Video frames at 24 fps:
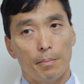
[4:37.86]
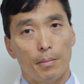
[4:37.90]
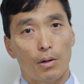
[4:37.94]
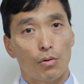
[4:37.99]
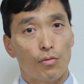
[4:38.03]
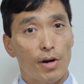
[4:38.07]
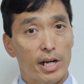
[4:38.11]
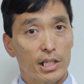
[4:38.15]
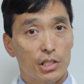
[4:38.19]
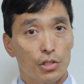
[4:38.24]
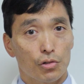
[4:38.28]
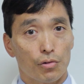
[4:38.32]

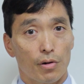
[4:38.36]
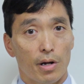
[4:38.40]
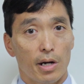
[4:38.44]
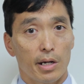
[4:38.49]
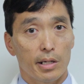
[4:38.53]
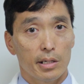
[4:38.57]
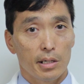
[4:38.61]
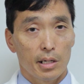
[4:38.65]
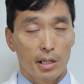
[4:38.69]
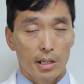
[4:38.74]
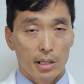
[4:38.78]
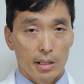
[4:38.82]

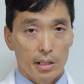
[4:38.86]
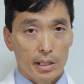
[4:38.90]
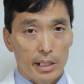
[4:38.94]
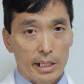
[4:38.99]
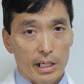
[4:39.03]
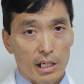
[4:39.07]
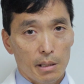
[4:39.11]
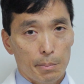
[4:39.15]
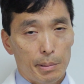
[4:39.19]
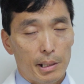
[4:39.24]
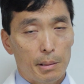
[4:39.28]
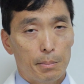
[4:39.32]
restaurant,
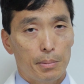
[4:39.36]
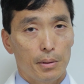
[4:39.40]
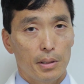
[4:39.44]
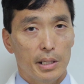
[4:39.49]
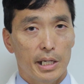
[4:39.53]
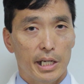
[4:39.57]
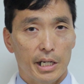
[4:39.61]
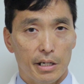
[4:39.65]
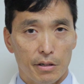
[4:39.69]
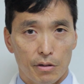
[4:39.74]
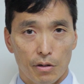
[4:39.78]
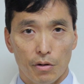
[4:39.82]
leading people
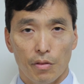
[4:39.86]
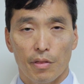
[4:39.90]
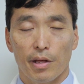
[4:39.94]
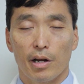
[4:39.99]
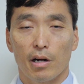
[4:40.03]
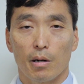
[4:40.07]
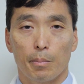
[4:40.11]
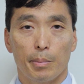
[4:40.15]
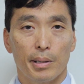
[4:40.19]
here or there,